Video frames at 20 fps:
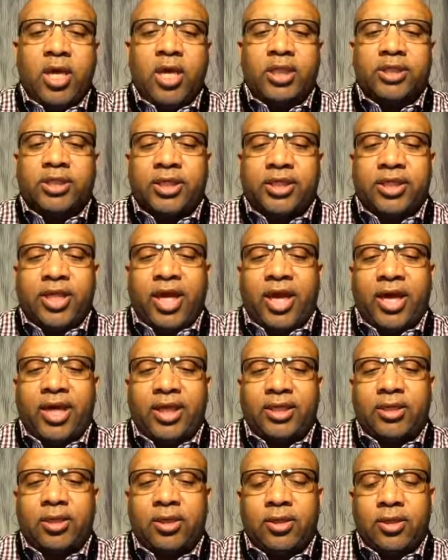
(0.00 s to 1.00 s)

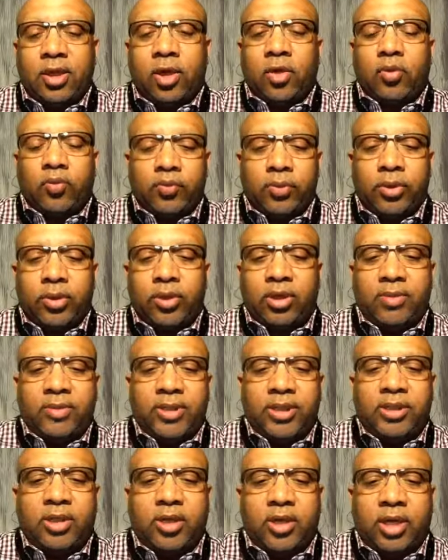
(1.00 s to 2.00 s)
Tonight, we're going to be
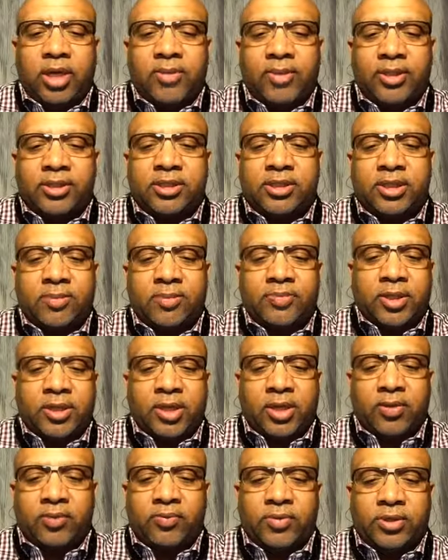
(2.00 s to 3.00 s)
talking about something
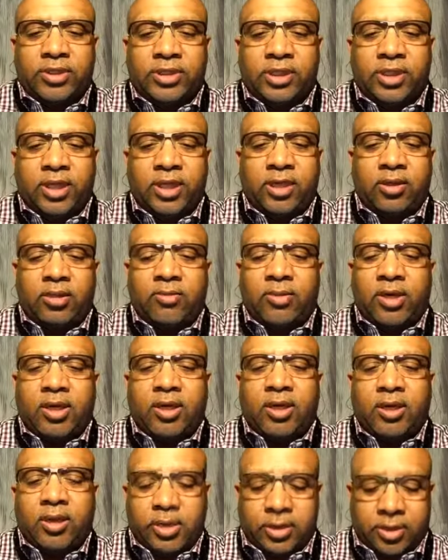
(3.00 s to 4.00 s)
that was laid on my
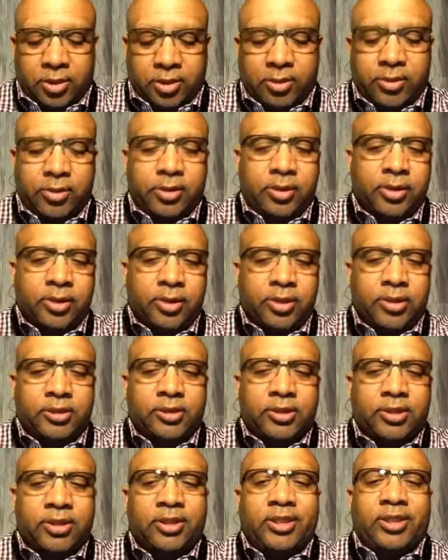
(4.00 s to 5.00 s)
heart earlier
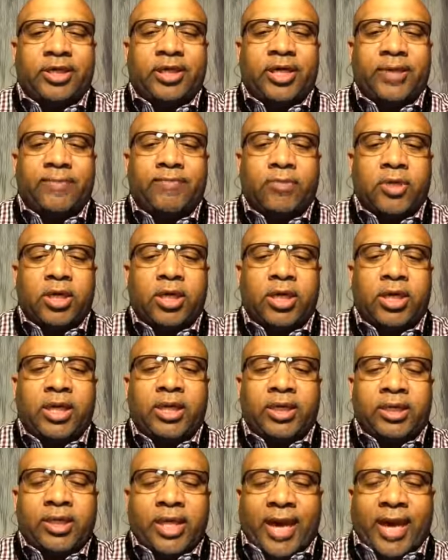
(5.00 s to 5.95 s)
today, uh,